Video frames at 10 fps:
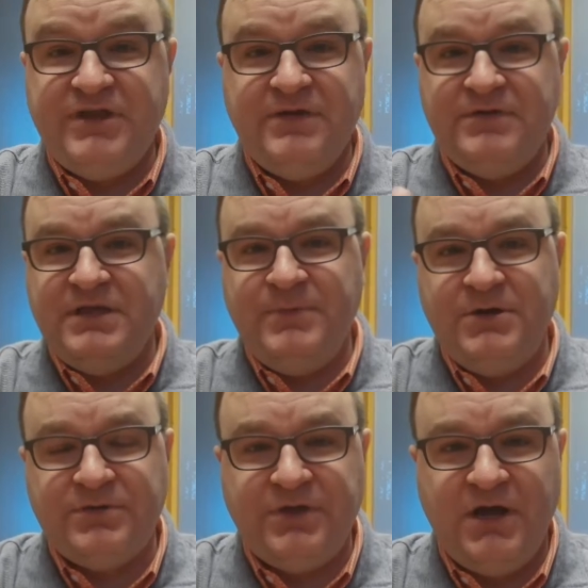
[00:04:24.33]
Give me
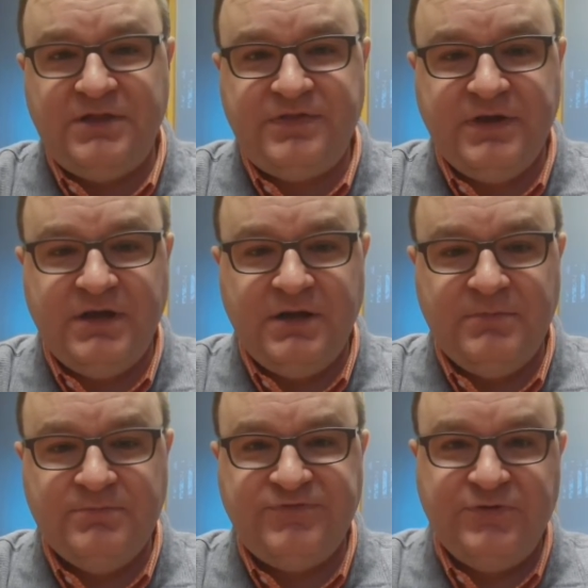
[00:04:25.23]
your thoughts.
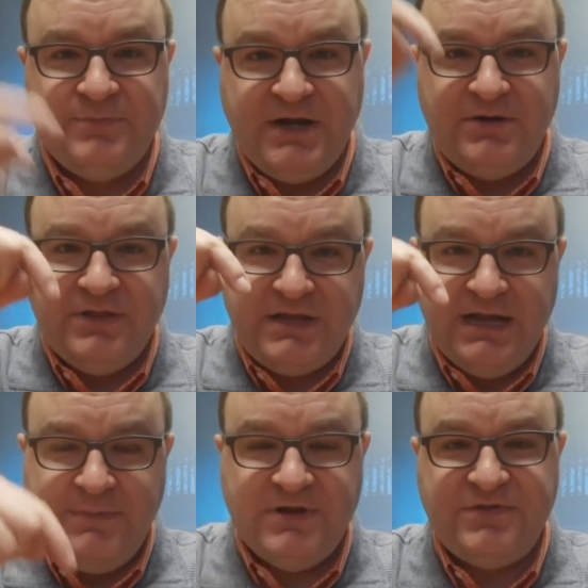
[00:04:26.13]
Shoot them down in the
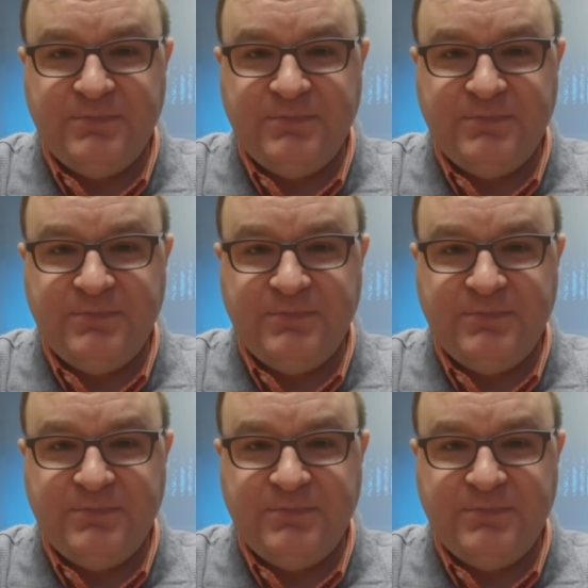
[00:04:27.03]
comments